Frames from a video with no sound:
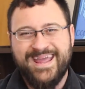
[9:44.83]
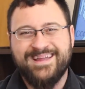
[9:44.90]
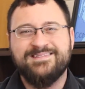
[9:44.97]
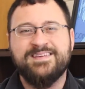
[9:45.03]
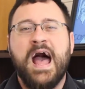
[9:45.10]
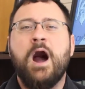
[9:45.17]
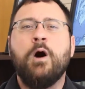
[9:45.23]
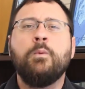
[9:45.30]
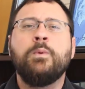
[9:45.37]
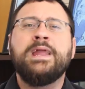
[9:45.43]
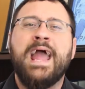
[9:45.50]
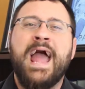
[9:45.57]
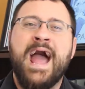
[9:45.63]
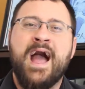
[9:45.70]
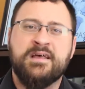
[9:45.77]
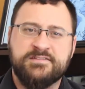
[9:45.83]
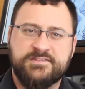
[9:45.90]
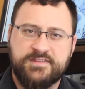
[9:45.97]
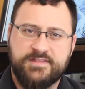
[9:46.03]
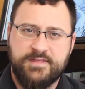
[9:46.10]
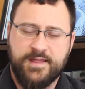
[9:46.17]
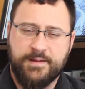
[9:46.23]
It's how we
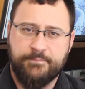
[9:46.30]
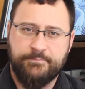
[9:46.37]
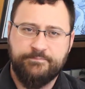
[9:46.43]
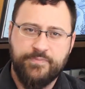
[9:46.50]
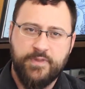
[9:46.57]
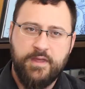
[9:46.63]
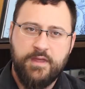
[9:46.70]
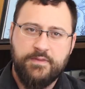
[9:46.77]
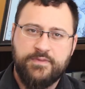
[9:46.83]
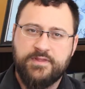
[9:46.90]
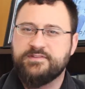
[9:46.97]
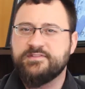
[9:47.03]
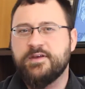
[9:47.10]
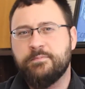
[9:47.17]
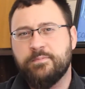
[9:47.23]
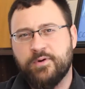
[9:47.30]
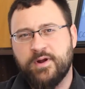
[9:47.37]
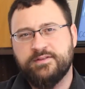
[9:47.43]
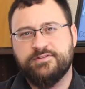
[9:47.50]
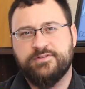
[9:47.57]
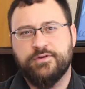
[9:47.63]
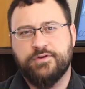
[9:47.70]
ask them that
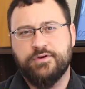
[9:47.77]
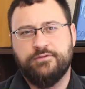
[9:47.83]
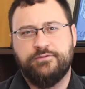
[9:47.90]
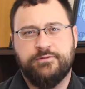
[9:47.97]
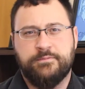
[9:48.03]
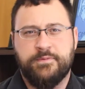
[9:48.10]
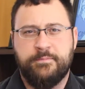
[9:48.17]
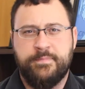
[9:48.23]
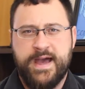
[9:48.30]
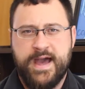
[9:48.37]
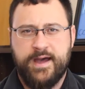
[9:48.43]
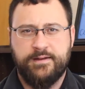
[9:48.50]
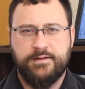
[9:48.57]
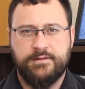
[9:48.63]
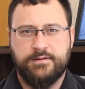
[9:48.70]
separates the good from the bad.